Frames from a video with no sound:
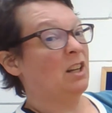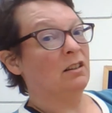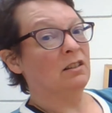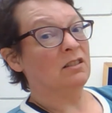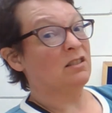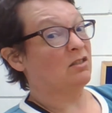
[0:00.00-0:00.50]

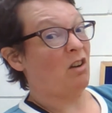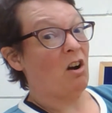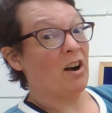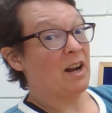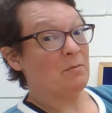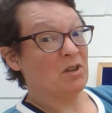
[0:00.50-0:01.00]

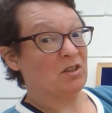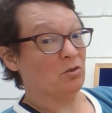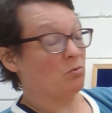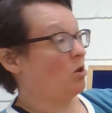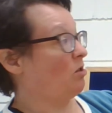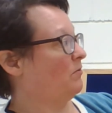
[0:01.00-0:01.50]
Sorry, Mr.
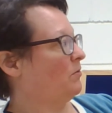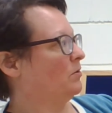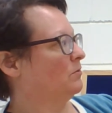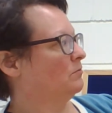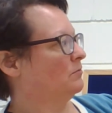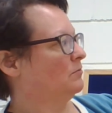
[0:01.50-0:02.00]
Wolf,
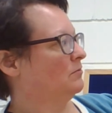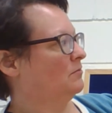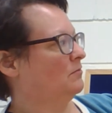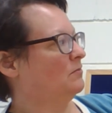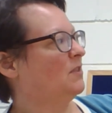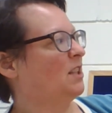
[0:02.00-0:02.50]

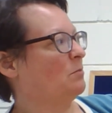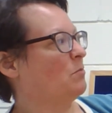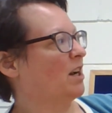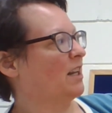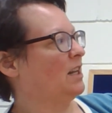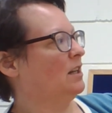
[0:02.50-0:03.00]
said
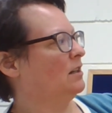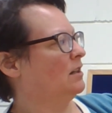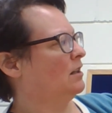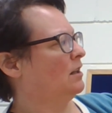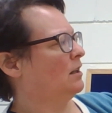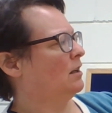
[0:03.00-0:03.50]
Mucky,
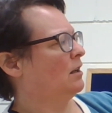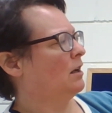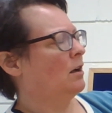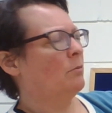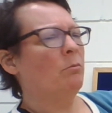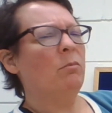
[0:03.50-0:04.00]

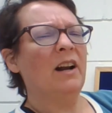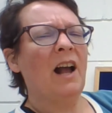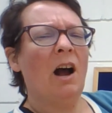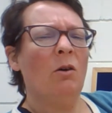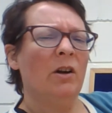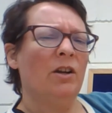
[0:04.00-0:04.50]
but how
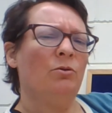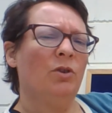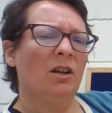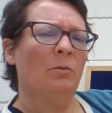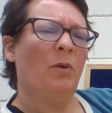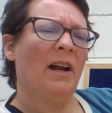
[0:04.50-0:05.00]
are you going
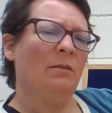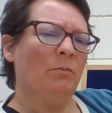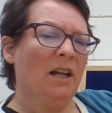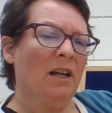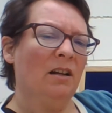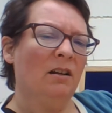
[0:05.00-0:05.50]
to bite
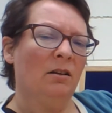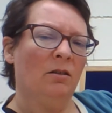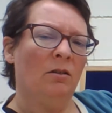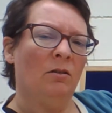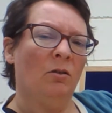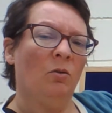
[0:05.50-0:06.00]
me
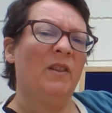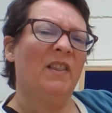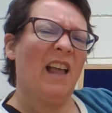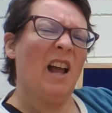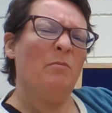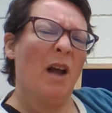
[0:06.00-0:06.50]
with
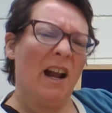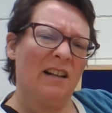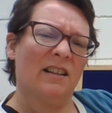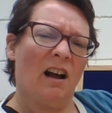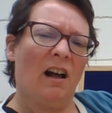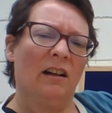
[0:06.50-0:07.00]
that mask
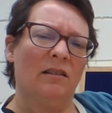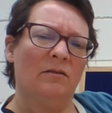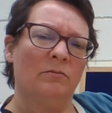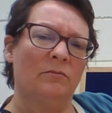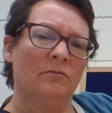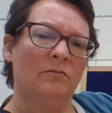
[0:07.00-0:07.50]

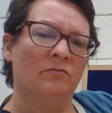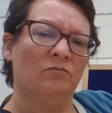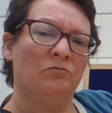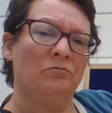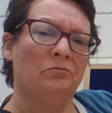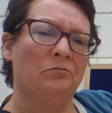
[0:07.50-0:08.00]

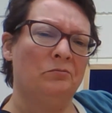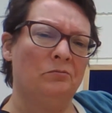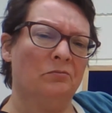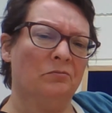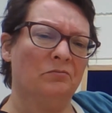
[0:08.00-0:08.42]
on?